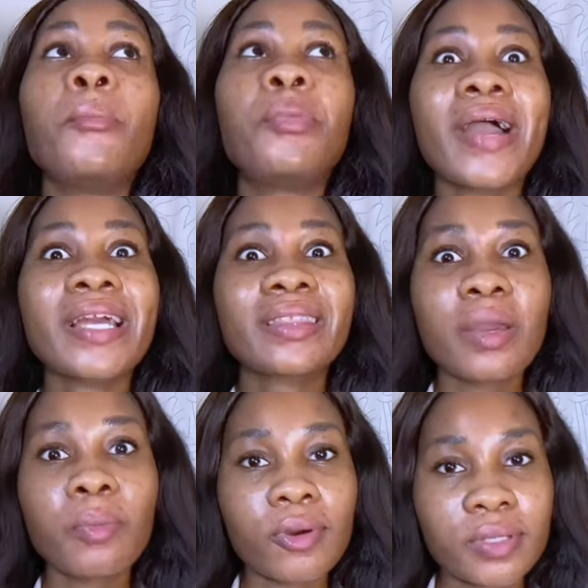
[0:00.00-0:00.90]

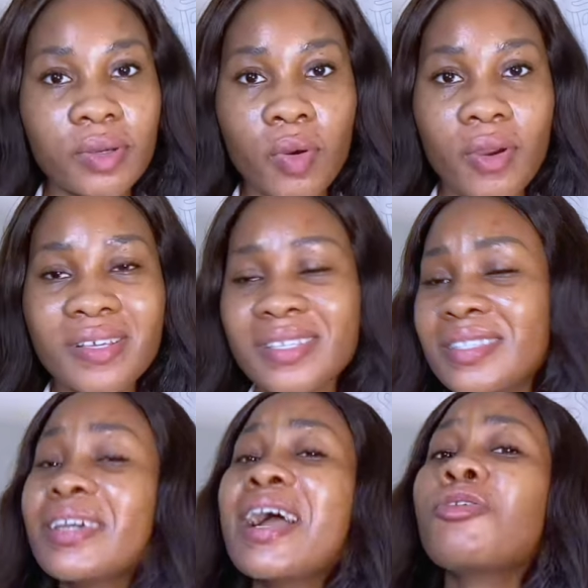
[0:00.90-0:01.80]
brightening body oil,
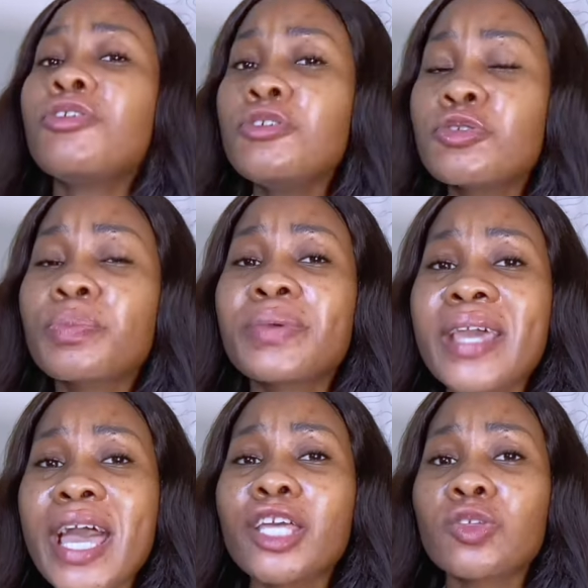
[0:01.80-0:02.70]
then you're going to
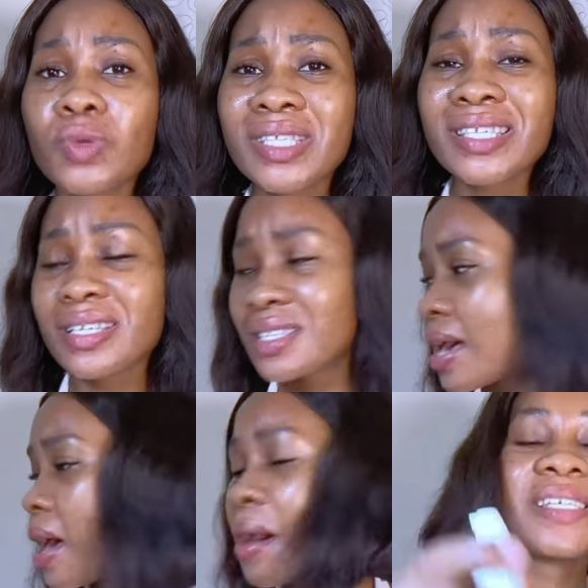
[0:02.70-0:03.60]
pair it with it.
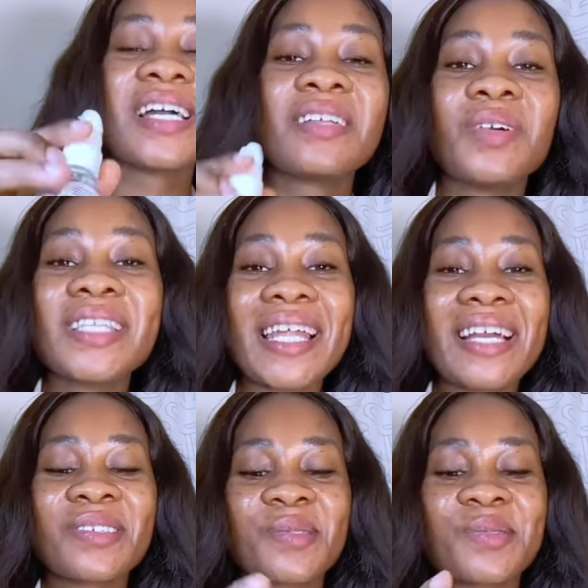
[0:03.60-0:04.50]
Personally, what I
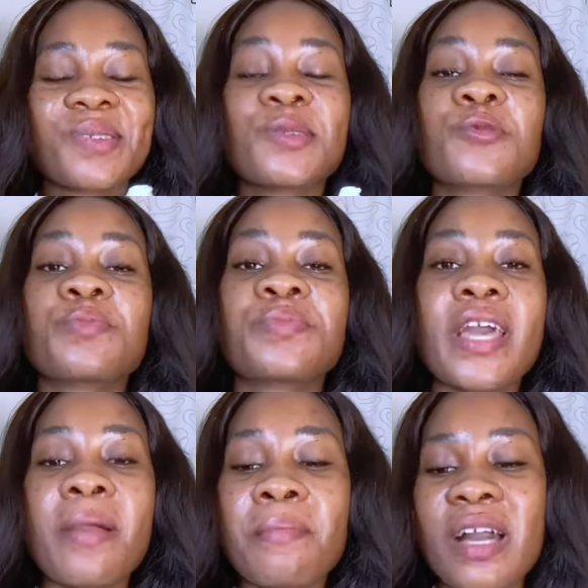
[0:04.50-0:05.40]
like to do is to
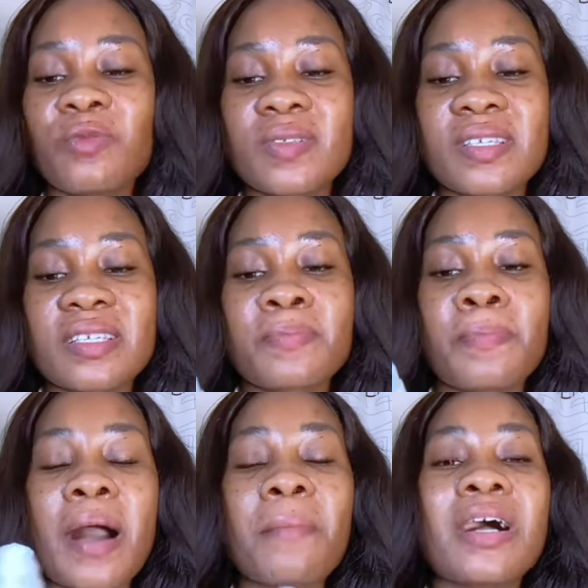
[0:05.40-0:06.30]
pair mine with this
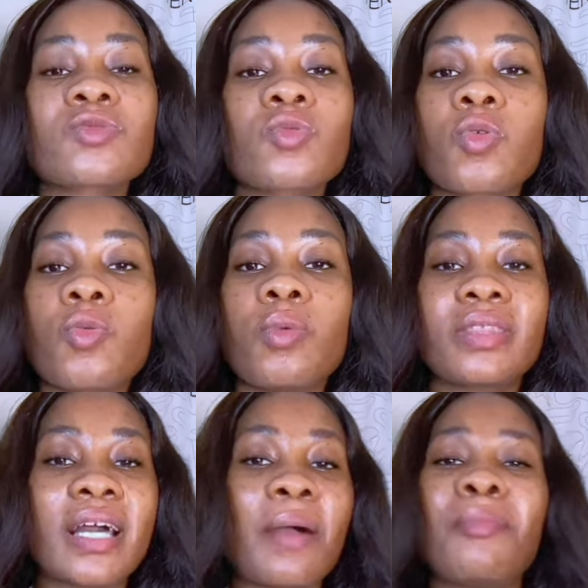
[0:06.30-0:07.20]
Palmer's cocoa
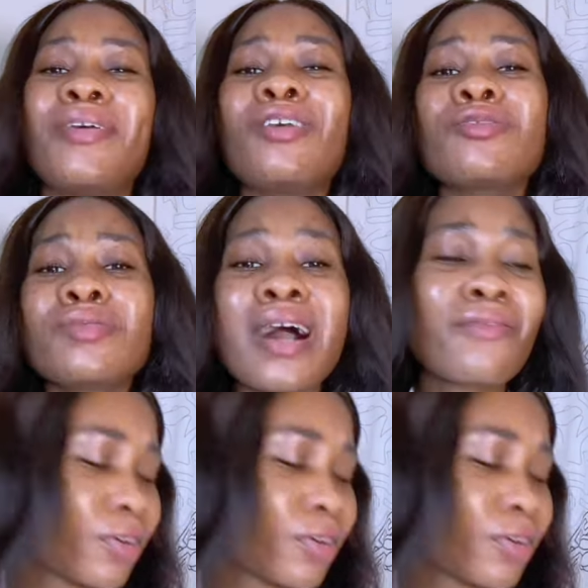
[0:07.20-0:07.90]
butter, but I also have